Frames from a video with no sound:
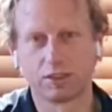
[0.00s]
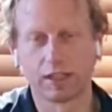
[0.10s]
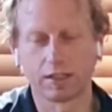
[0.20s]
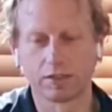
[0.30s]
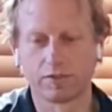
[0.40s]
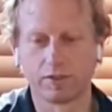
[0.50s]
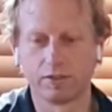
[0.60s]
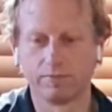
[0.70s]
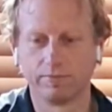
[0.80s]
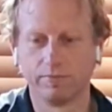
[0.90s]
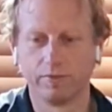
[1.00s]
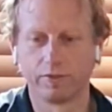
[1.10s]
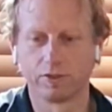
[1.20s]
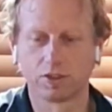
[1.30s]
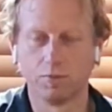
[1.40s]
cutters
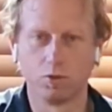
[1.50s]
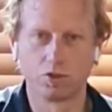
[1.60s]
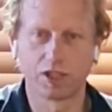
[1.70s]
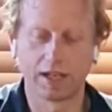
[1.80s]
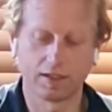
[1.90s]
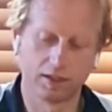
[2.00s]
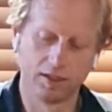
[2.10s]
for a small shank.